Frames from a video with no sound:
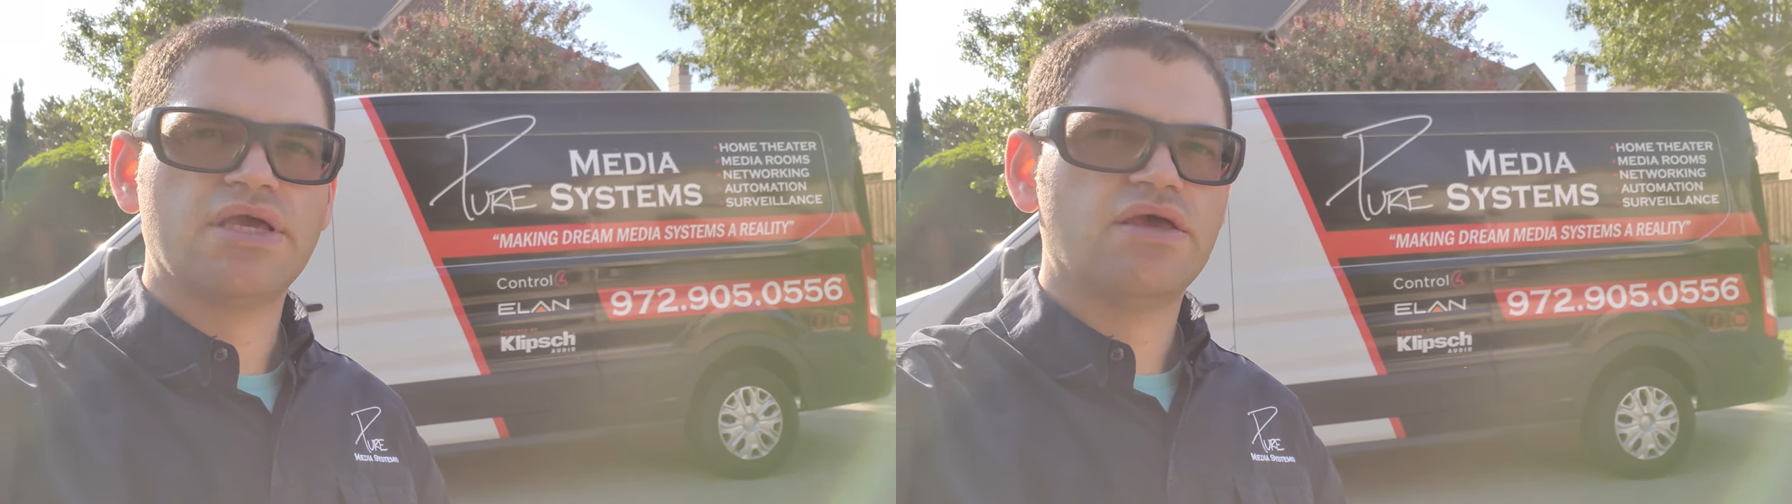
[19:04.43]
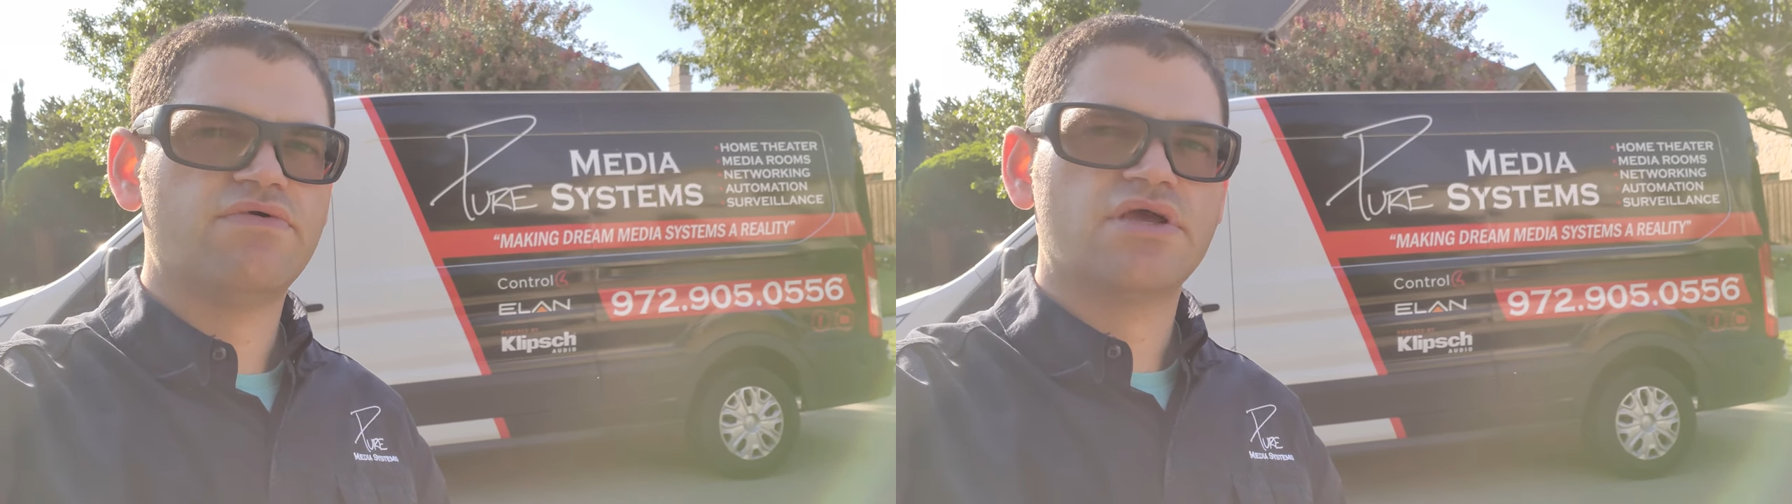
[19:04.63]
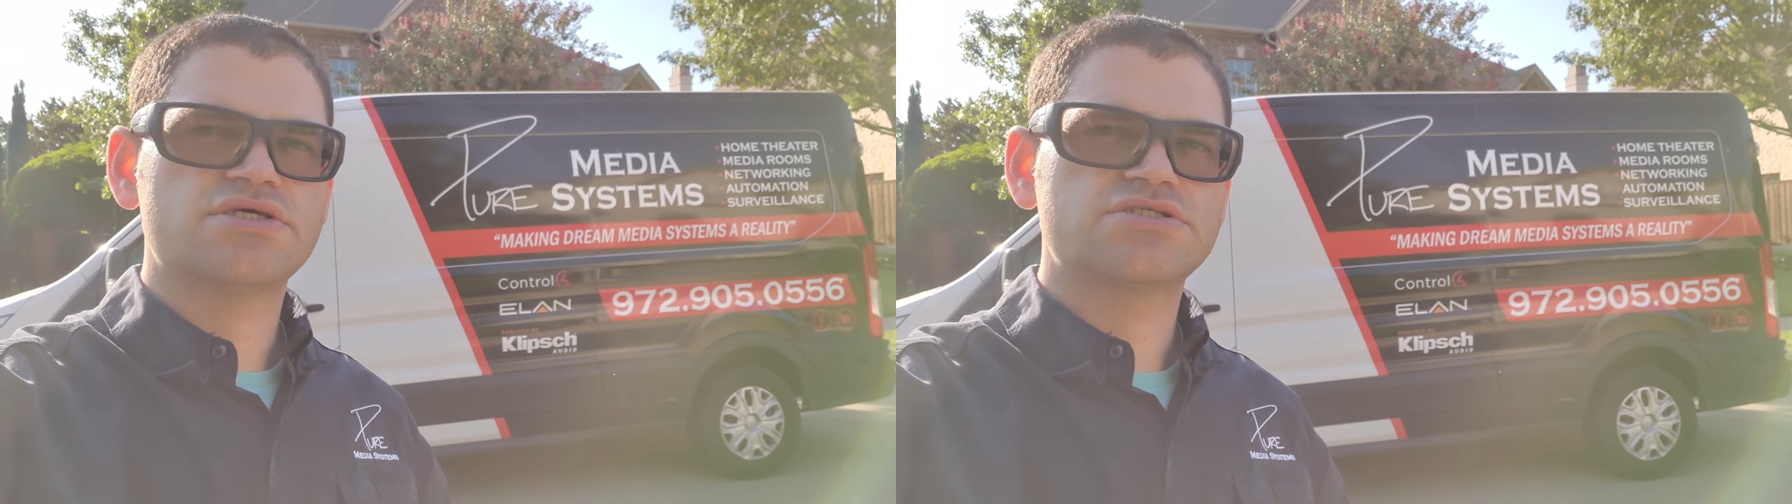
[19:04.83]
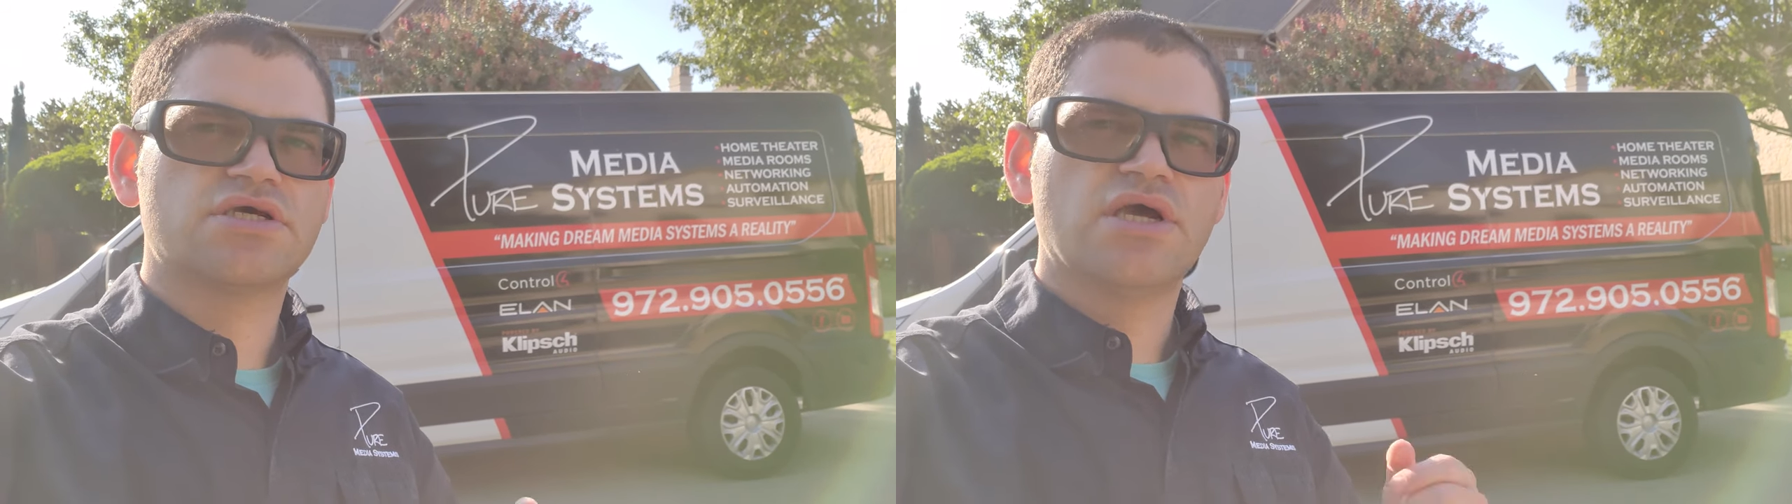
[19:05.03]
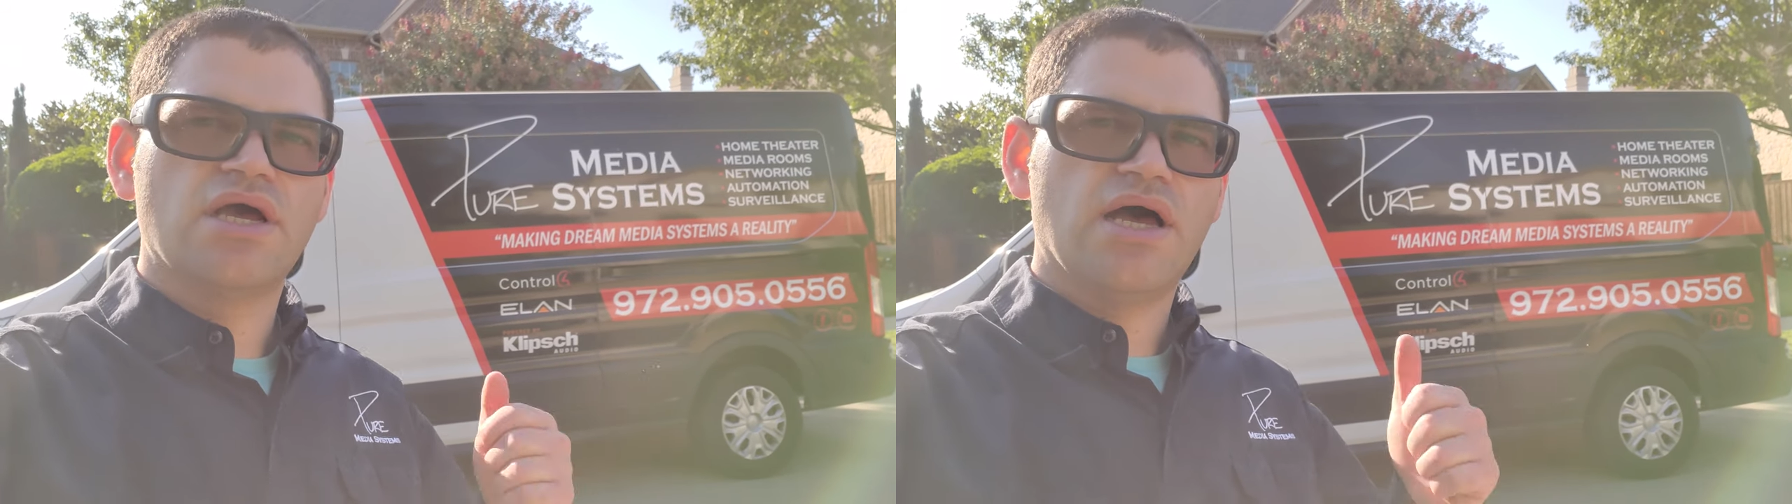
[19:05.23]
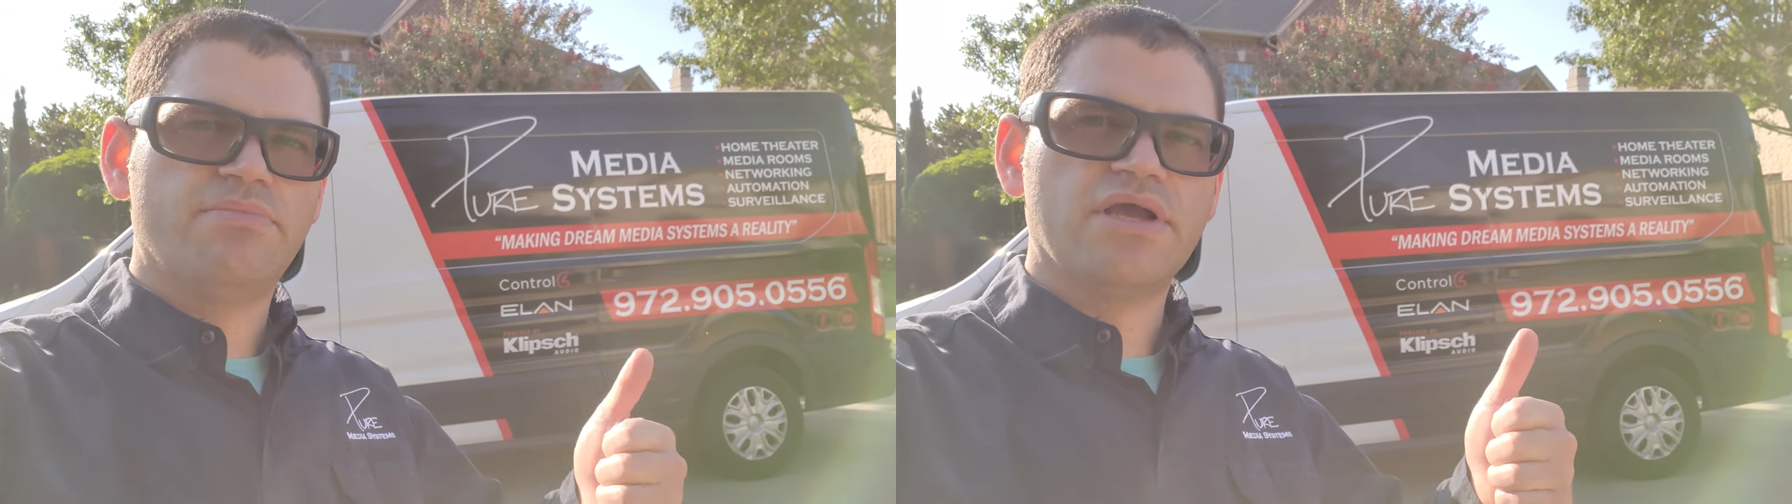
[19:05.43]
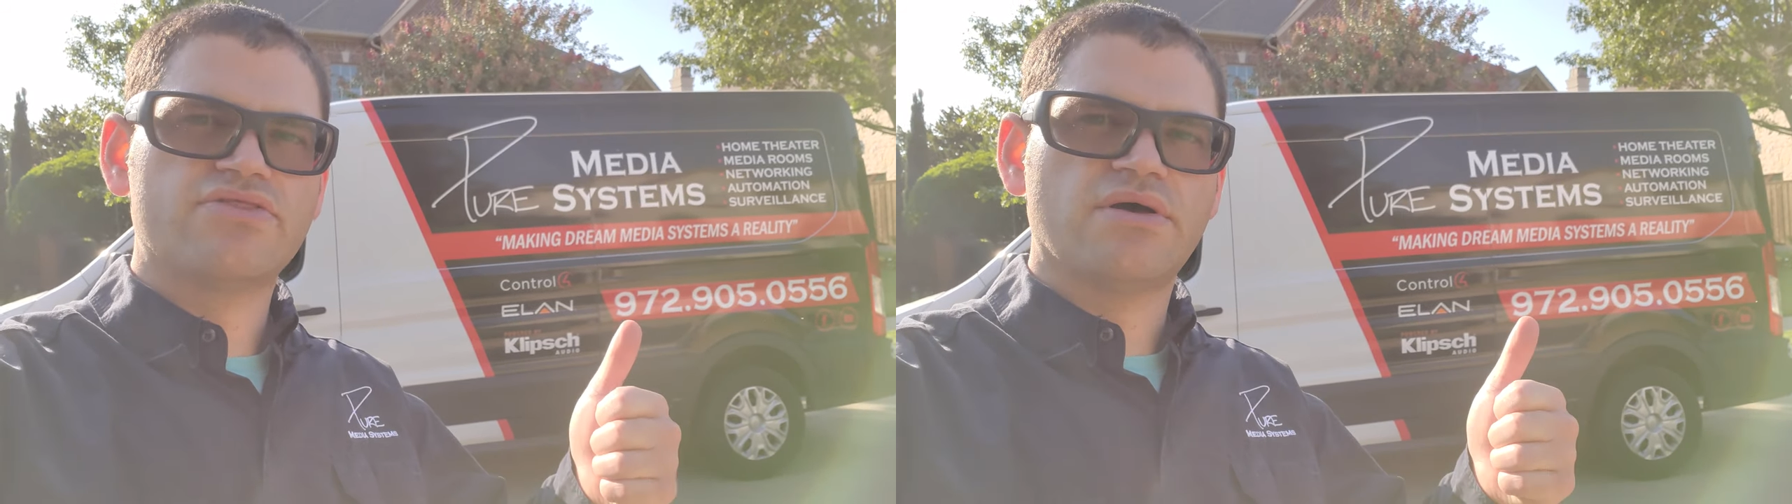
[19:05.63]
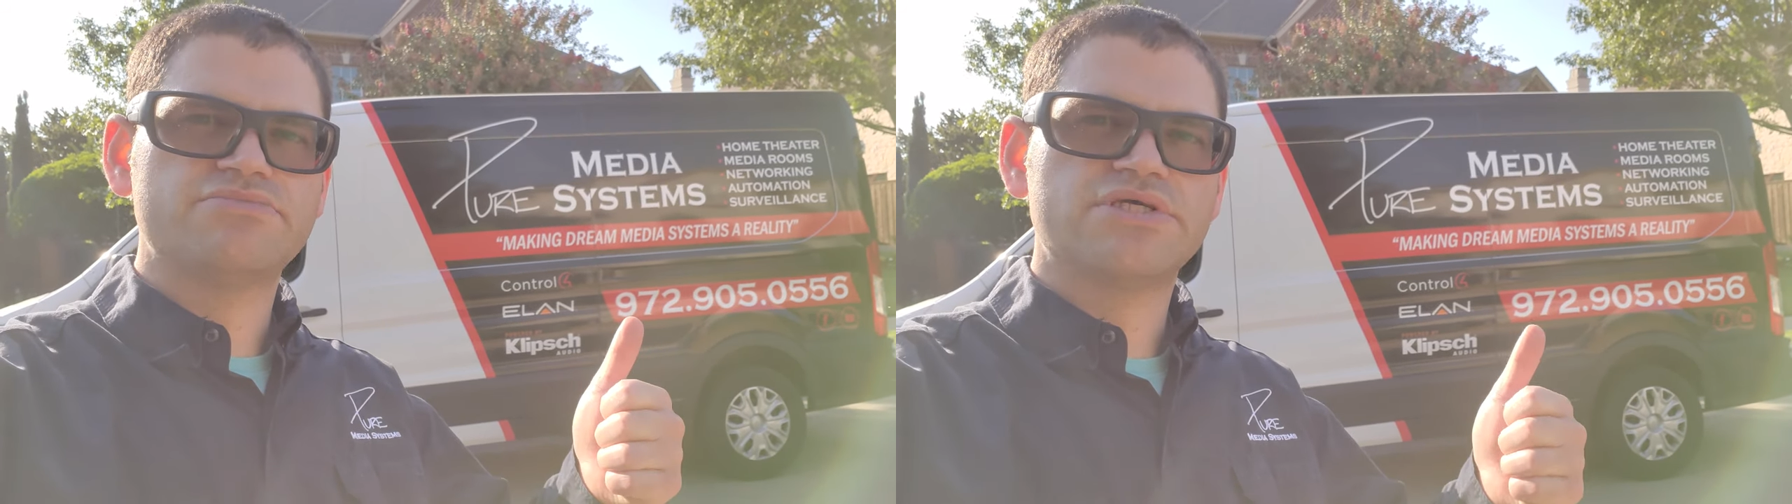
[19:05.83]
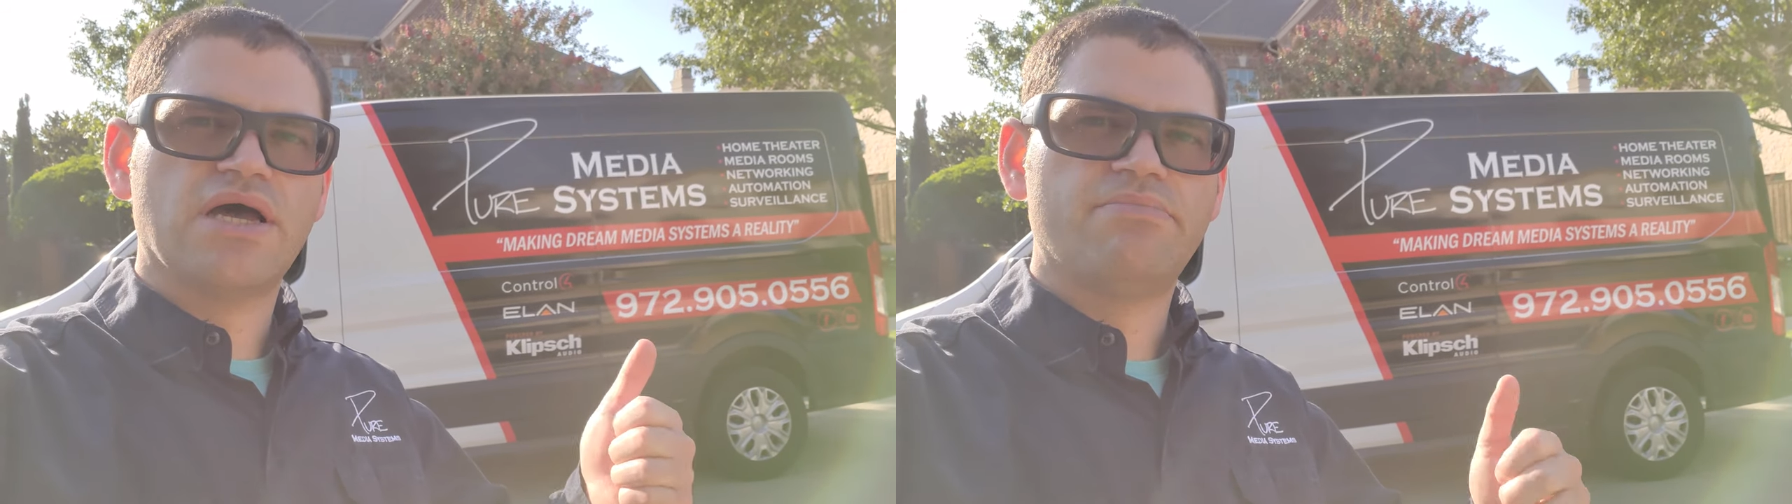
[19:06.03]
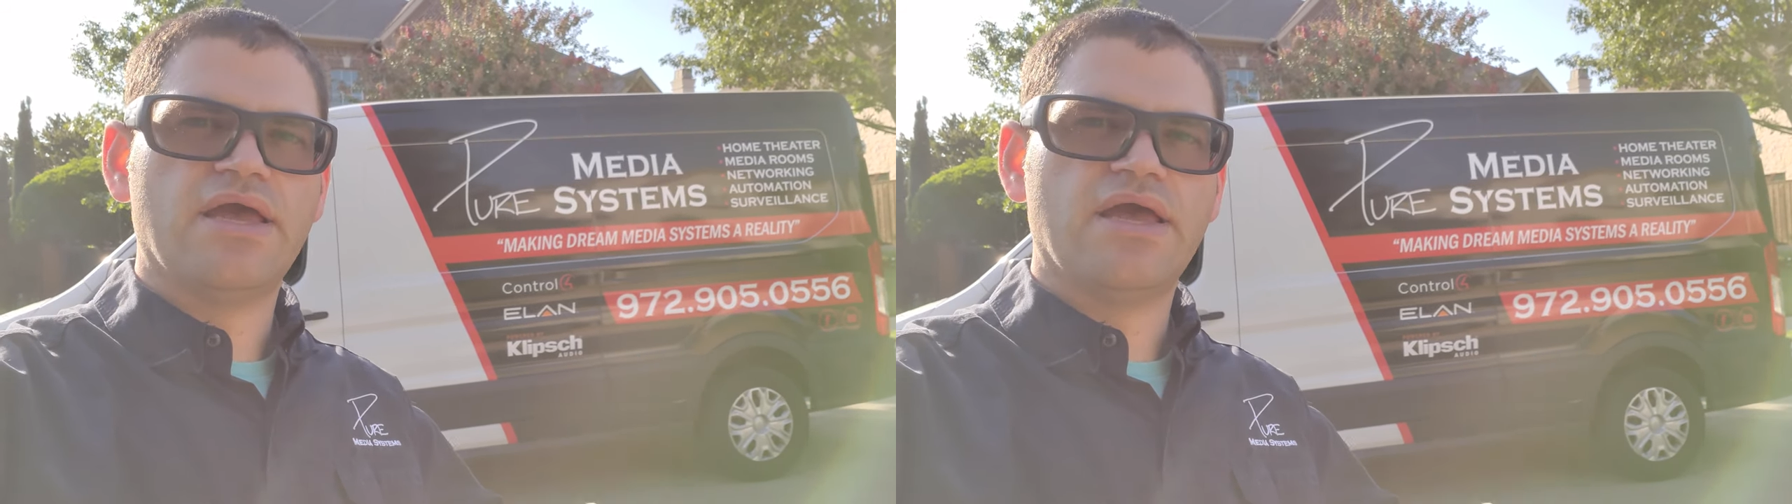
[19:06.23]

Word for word: giving us a big thumbs up,